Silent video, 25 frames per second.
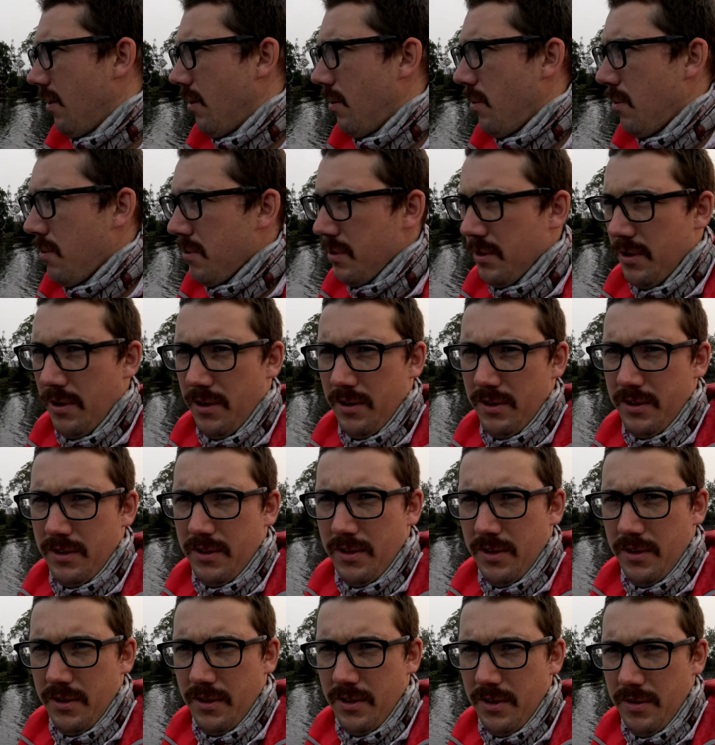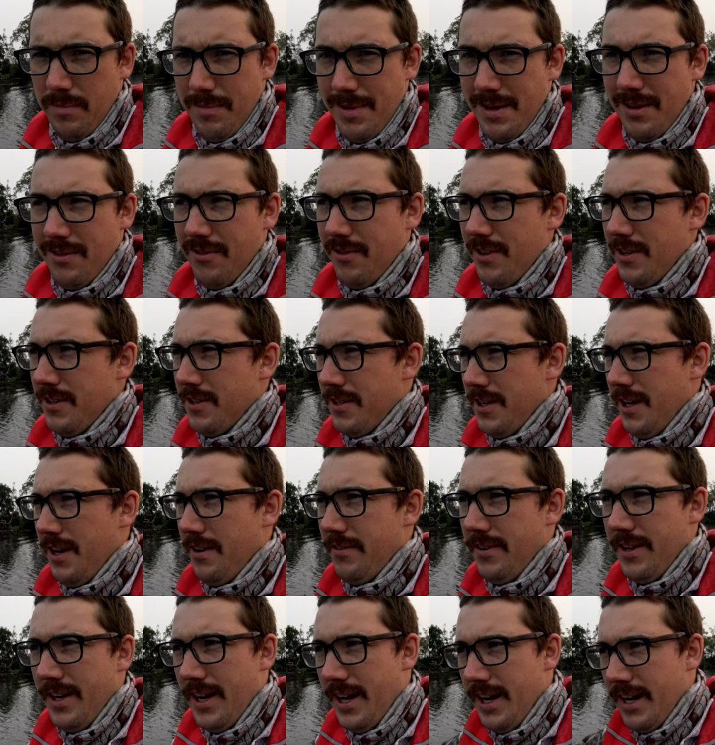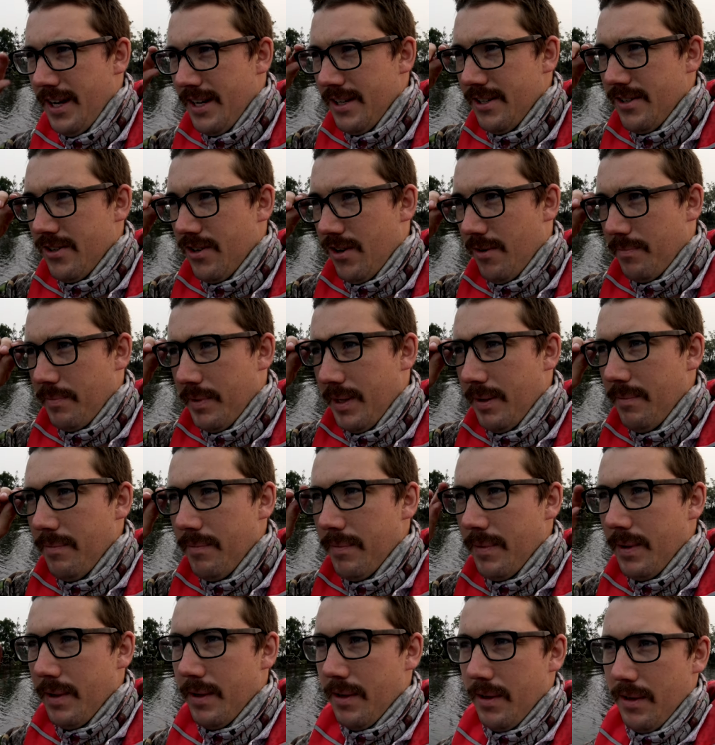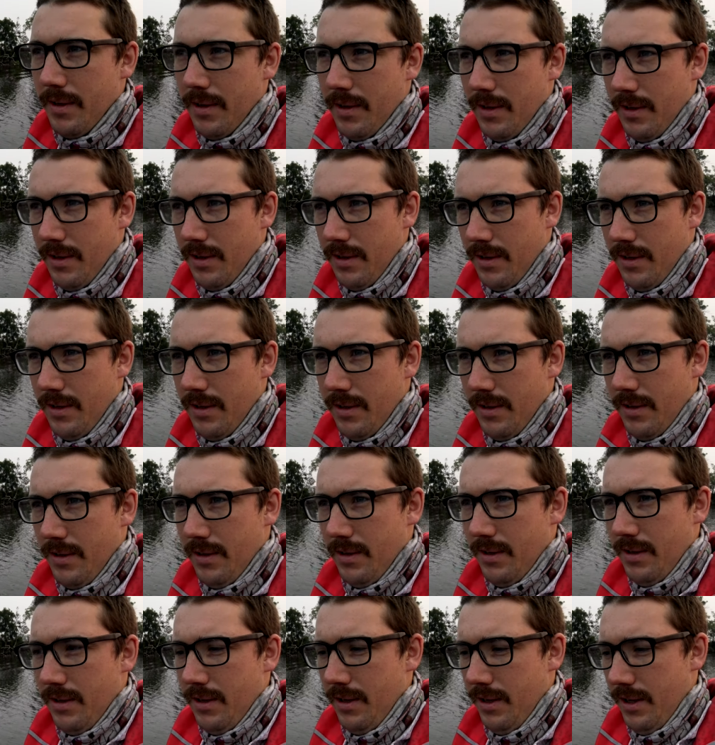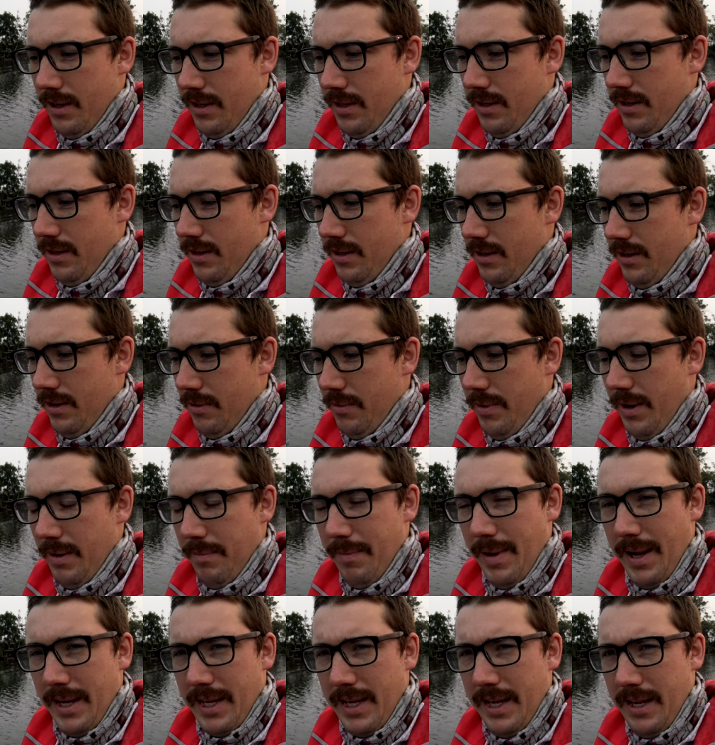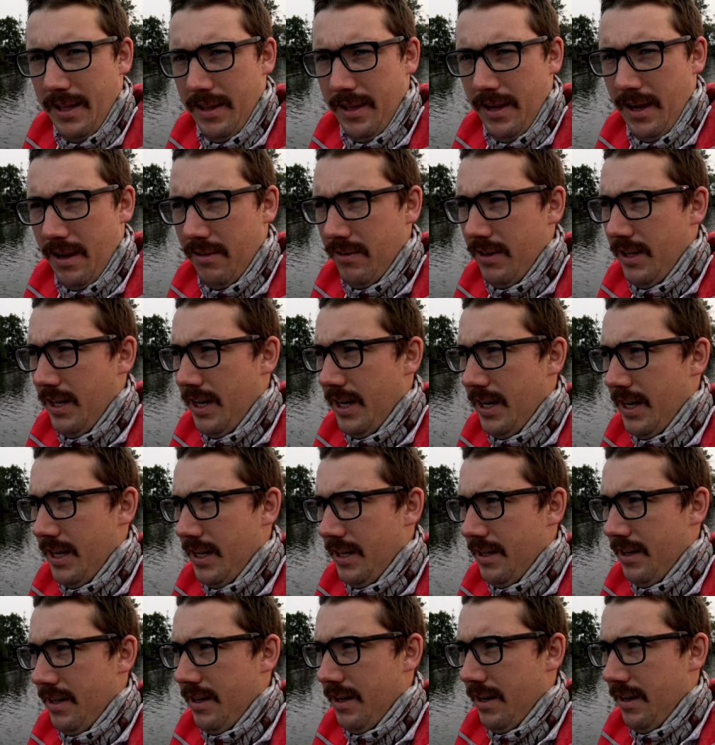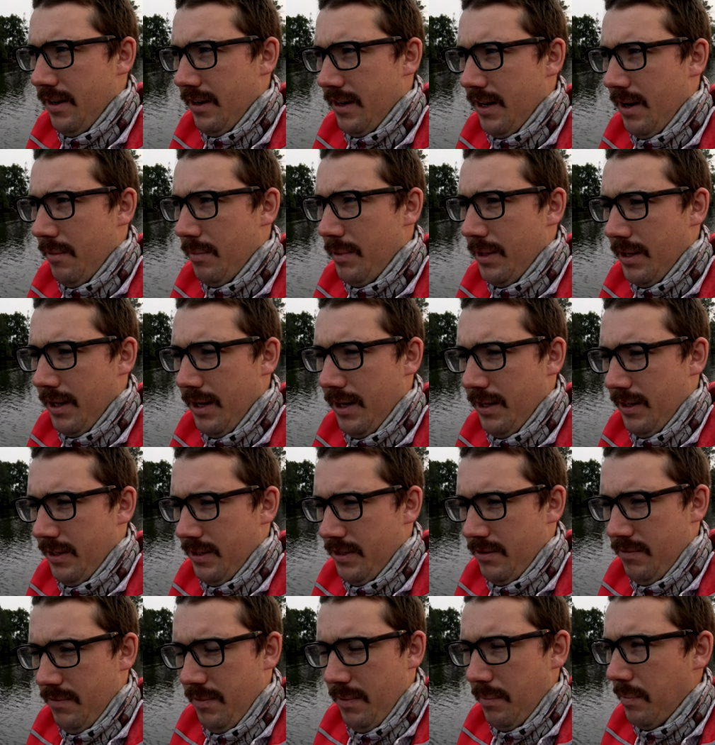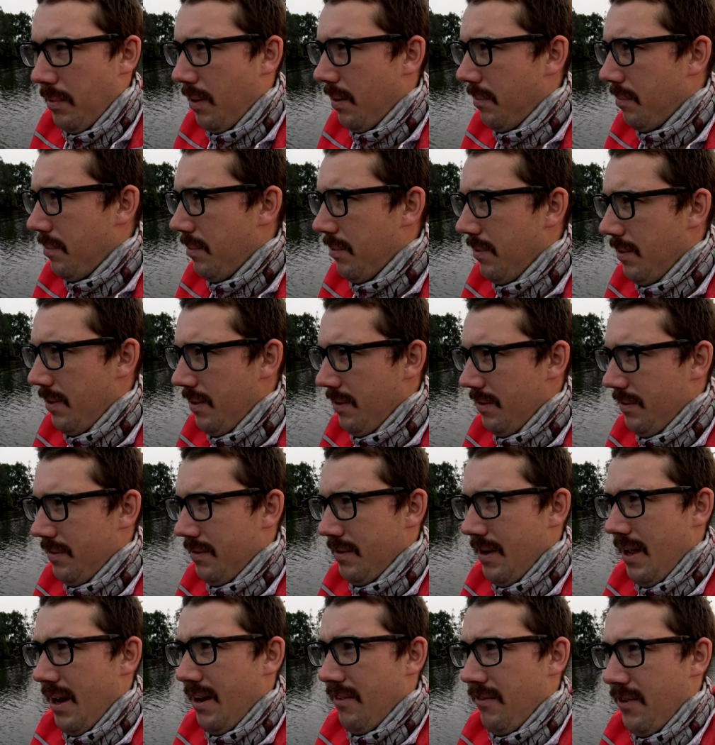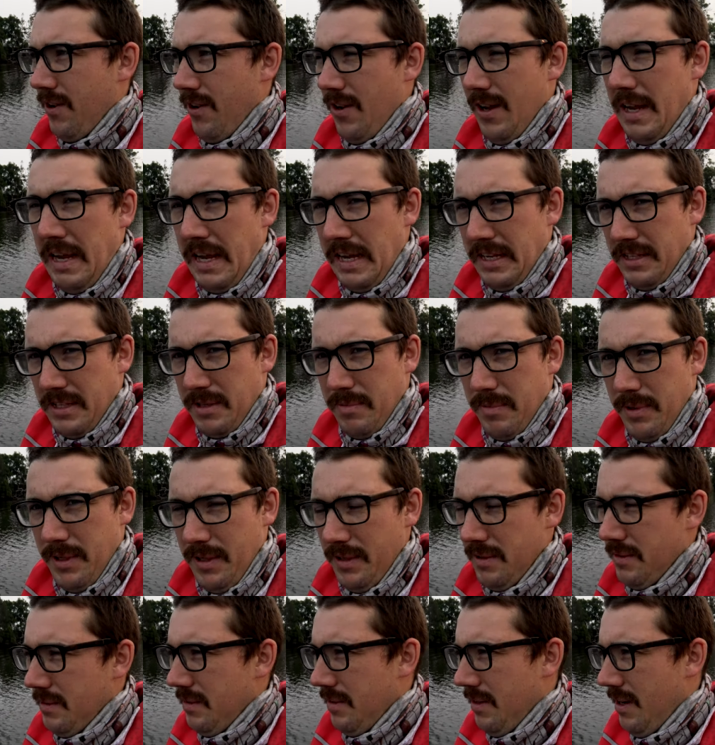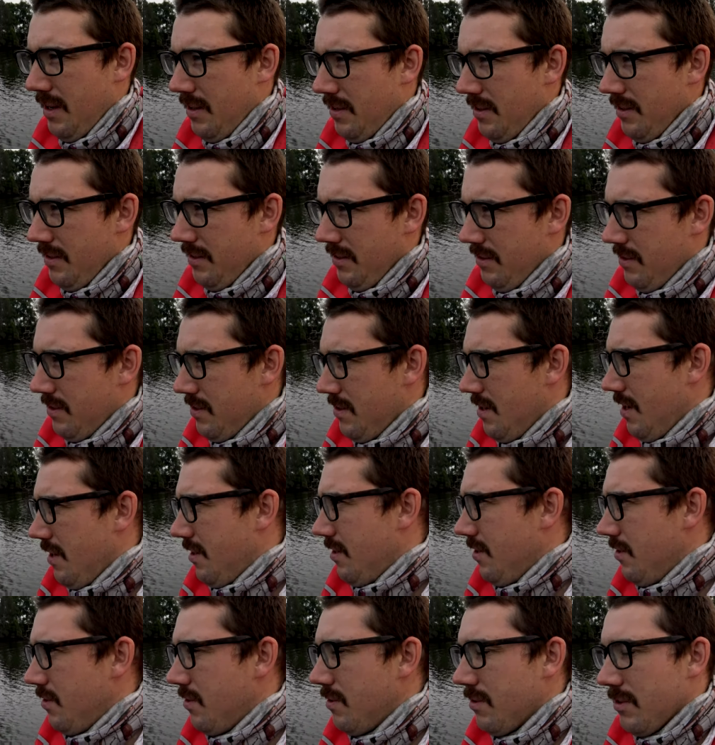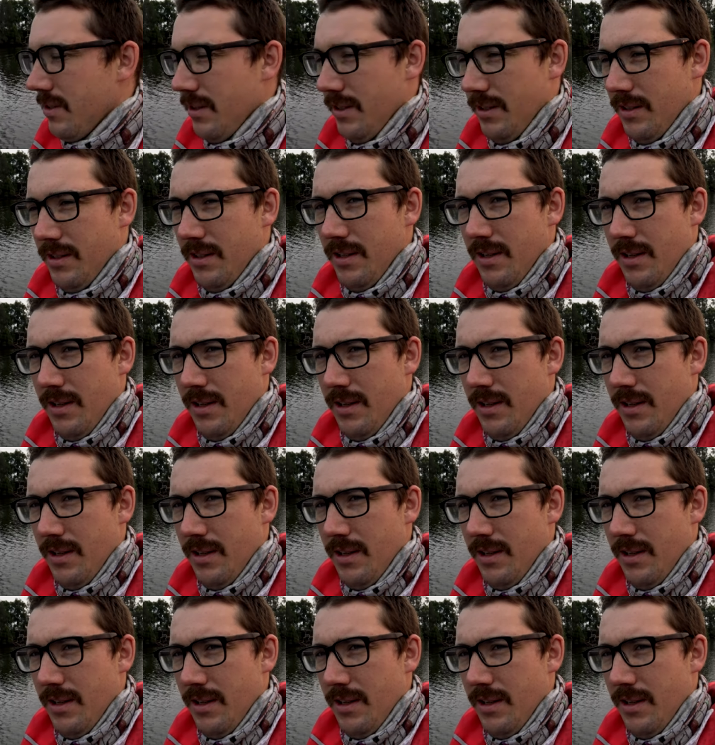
I hooked on to the big fish the other day and dropped him. And I went back here the other day and had a couple of casts from a popper and had a few hits, but nothing, nothing took it.